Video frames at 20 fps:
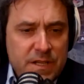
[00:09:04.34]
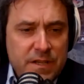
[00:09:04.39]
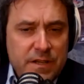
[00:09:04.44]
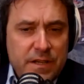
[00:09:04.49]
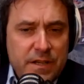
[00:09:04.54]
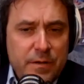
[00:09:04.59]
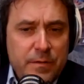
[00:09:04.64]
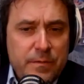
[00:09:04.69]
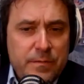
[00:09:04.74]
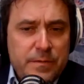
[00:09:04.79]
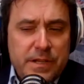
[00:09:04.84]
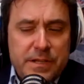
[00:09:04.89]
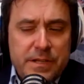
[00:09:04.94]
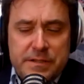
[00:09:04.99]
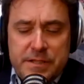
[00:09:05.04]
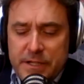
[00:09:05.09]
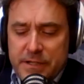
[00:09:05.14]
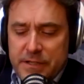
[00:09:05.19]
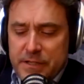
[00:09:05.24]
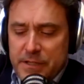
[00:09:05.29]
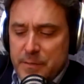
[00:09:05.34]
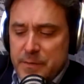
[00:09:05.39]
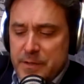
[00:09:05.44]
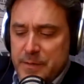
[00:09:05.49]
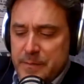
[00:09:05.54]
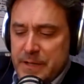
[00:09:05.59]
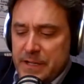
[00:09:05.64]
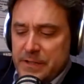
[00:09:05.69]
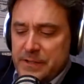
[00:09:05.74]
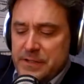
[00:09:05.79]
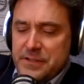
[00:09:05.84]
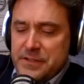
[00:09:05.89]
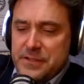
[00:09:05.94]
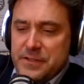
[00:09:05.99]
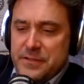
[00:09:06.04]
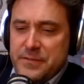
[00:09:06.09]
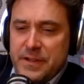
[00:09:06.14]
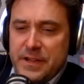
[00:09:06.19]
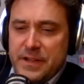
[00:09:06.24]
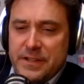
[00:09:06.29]
And talk a little bit about this
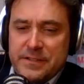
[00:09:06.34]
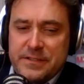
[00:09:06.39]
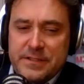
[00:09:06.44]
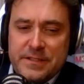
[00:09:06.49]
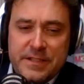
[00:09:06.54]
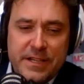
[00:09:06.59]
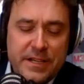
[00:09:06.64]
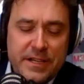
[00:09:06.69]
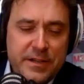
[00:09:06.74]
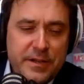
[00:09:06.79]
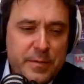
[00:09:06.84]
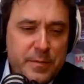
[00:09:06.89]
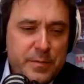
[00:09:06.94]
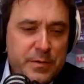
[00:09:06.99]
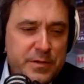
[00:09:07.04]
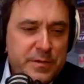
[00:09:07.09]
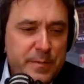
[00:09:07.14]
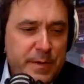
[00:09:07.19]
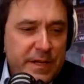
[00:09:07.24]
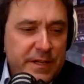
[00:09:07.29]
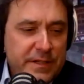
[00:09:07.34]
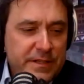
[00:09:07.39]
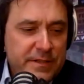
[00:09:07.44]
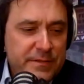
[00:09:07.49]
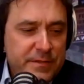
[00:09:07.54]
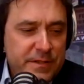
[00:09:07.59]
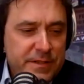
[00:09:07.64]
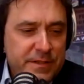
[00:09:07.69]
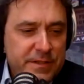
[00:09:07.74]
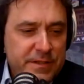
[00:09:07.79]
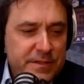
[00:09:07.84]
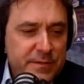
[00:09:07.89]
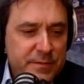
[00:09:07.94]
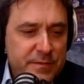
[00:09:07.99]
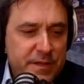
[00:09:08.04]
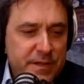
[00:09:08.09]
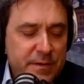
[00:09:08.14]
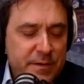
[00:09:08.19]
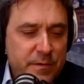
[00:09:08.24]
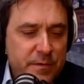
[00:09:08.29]
event and kind of your perspective on this
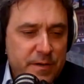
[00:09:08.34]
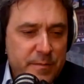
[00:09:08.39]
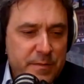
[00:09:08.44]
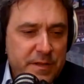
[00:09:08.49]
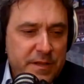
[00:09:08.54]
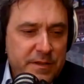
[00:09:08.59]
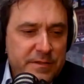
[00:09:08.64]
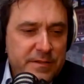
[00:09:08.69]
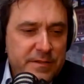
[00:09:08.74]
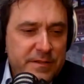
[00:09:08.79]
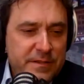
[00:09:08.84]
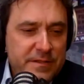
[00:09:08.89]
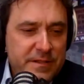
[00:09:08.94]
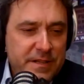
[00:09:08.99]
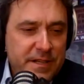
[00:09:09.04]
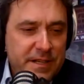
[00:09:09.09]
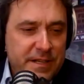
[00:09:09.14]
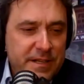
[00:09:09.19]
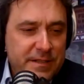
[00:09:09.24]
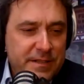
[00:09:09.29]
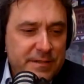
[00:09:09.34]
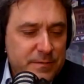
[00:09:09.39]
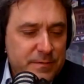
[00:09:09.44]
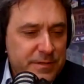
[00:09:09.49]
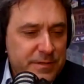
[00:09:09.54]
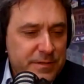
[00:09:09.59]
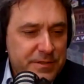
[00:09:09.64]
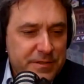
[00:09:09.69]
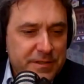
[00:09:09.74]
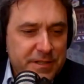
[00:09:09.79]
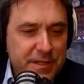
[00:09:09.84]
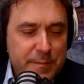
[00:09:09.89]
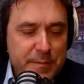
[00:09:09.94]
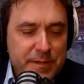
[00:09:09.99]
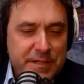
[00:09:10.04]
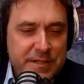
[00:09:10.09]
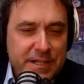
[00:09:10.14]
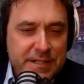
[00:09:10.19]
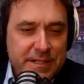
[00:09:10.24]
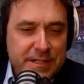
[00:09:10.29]
event, what it means to the state, what you're going to
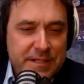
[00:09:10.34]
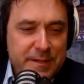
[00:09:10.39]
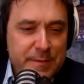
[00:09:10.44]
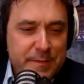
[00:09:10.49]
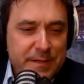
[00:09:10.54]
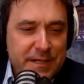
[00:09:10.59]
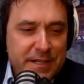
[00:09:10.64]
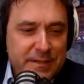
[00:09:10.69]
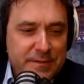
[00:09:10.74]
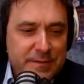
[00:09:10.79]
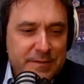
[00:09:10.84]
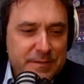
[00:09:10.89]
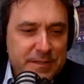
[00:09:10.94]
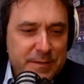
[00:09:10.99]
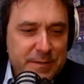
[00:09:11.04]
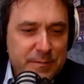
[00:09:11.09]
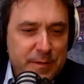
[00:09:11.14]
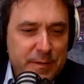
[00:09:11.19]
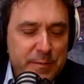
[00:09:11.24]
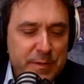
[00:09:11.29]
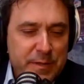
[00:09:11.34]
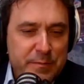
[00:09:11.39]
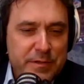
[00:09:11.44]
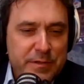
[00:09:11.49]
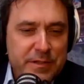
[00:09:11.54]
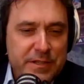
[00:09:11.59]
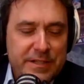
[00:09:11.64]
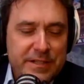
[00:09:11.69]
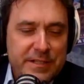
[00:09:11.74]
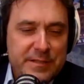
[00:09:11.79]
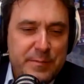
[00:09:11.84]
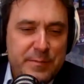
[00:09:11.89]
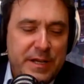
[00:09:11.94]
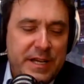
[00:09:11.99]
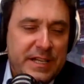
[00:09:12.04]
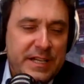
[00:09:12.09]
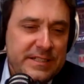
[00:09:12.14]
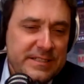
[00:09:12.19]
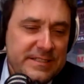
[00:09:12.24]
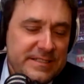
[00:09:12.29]
be talking about, what people can
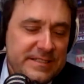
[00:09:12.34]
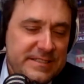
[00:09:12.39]
expect.